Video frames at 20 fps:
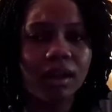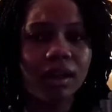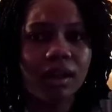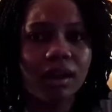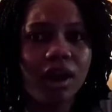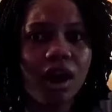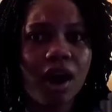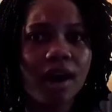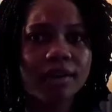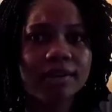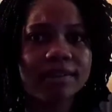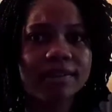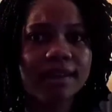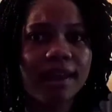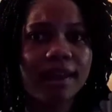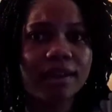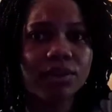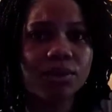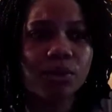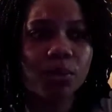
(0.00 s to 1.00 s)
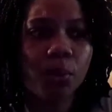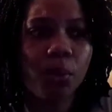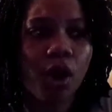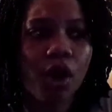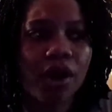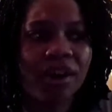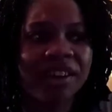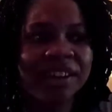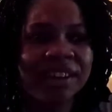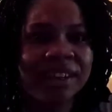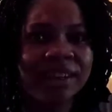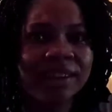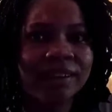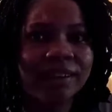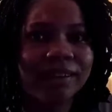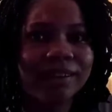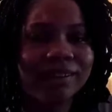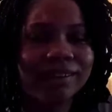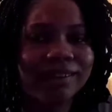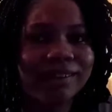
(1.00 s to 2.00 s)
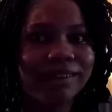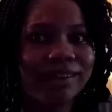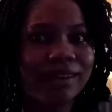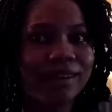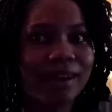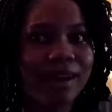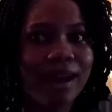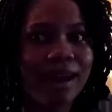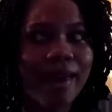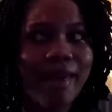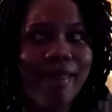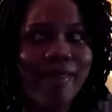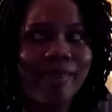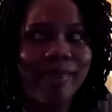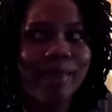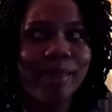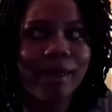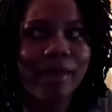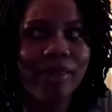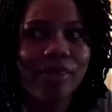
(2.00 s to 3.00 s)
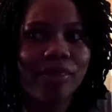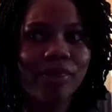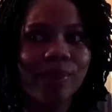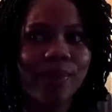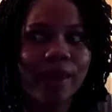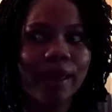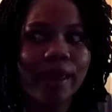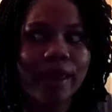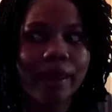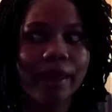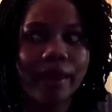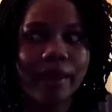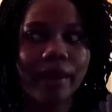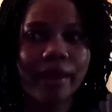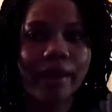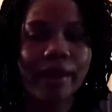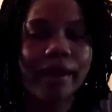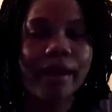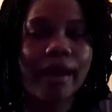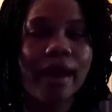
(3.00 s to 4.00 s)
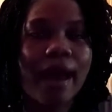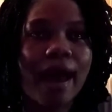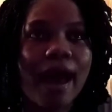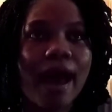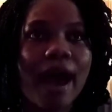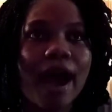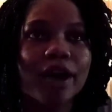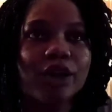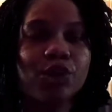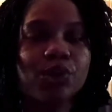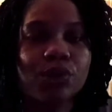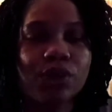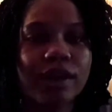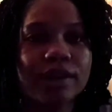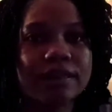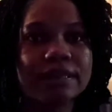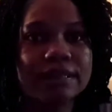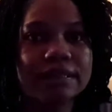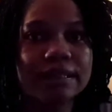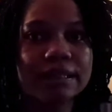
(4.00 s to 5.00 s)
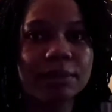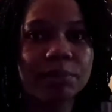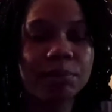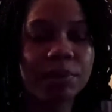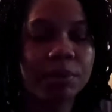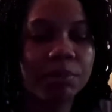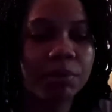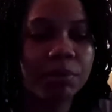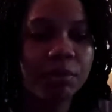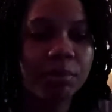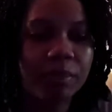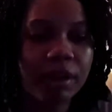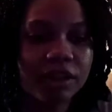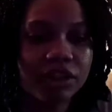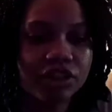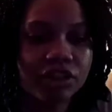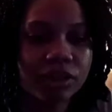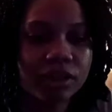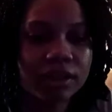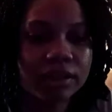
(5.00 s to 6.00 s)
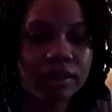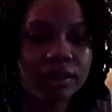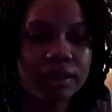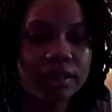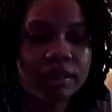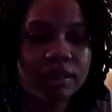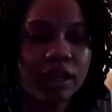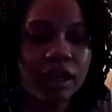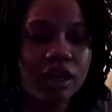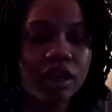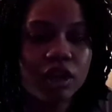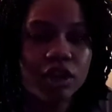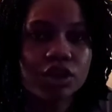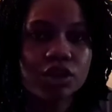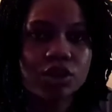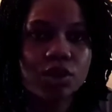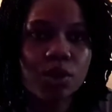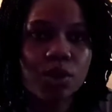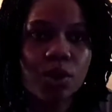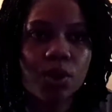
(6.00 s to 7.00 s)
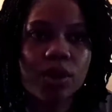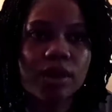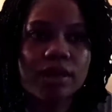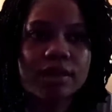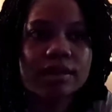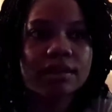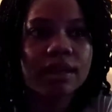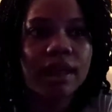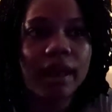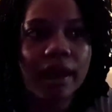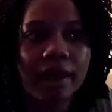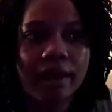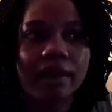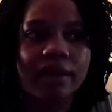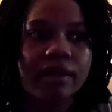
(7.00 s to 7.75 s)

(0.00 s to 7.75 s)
content warning, nothing. I do not see people mentioning this. So it's like,